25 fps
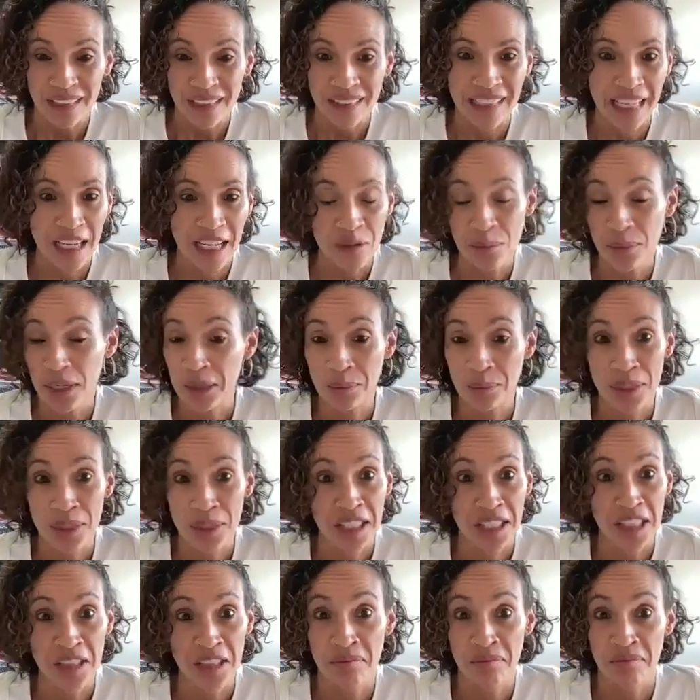That might
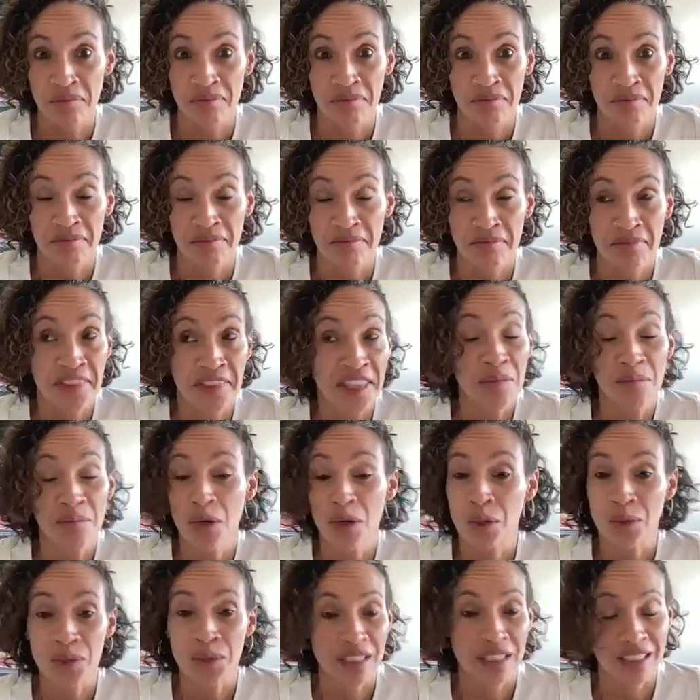be the
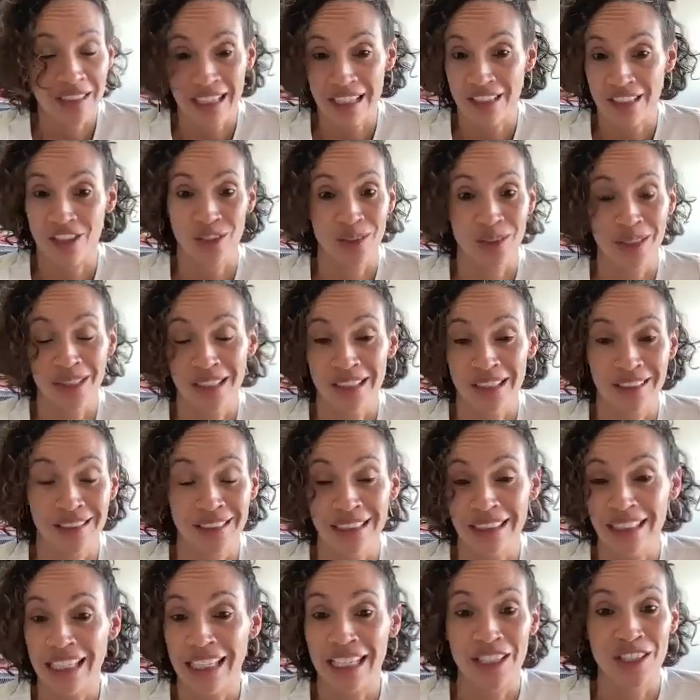most essential skill
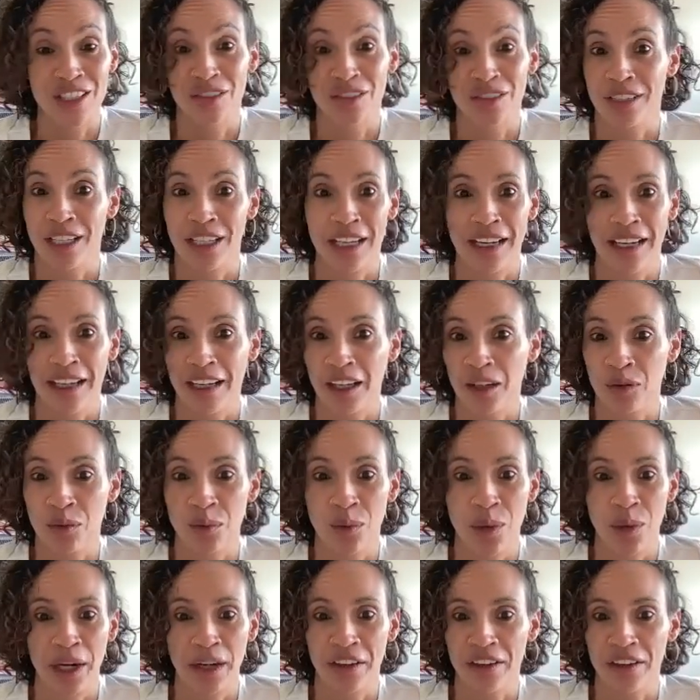in the age of AI,
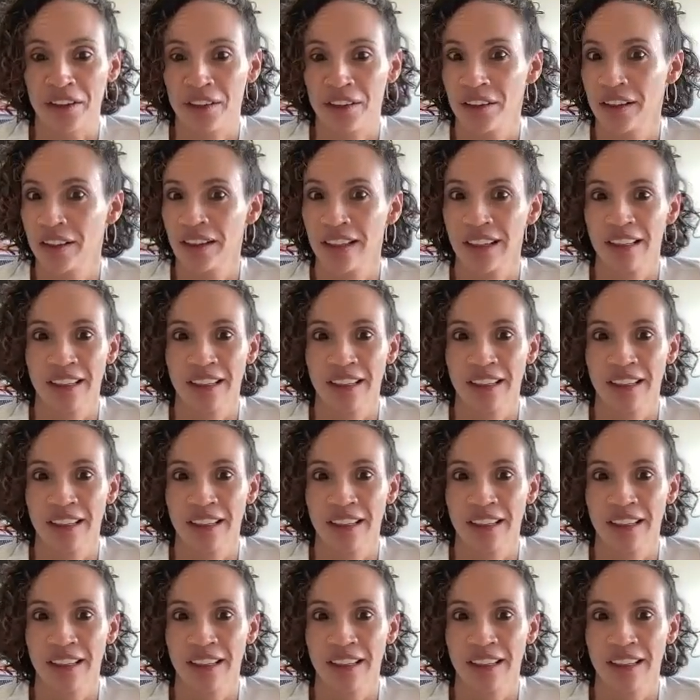where